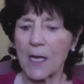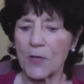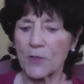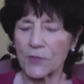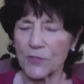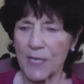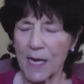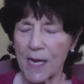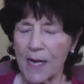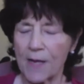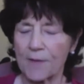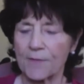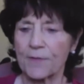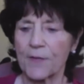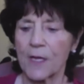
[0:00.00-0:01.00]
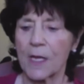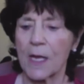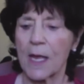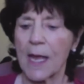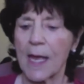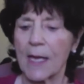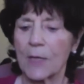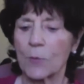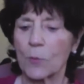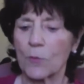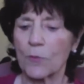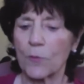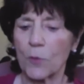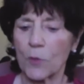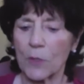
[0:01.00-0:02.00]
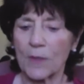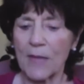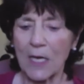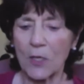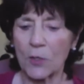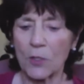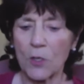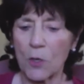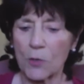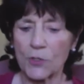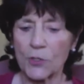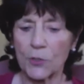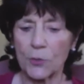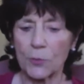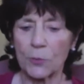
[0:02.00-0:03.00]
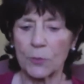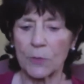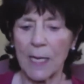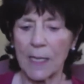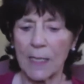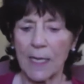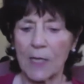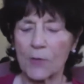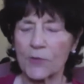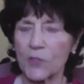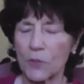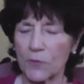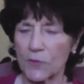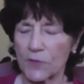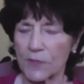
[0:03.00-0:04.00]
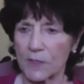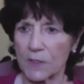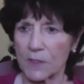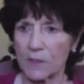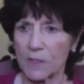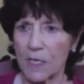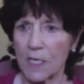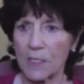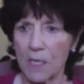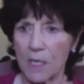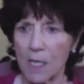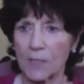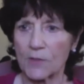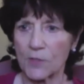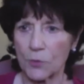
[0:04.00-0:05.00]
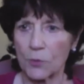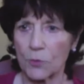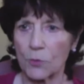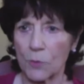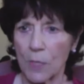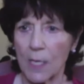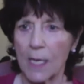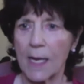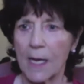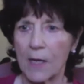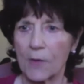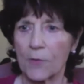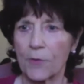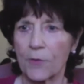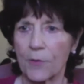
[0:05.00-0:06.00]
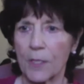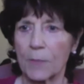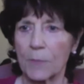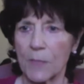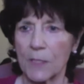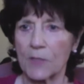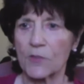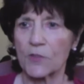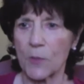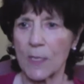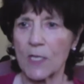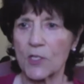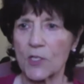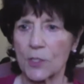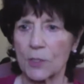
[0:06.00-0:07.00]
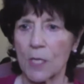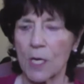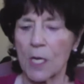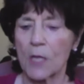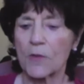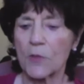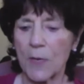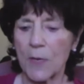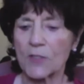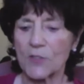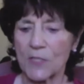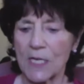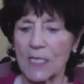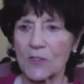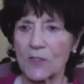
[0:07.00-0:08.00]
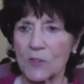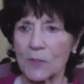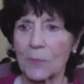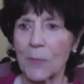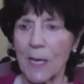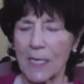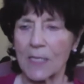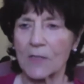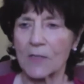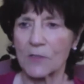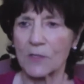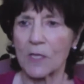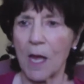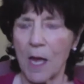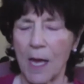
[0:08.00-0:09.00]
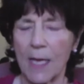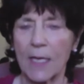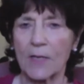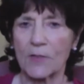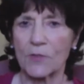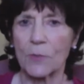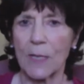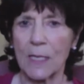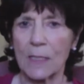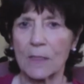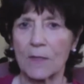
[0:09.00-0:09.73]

staff at, for, that could go to health services and not to health administration. Yeah. The United States pays the highest rate of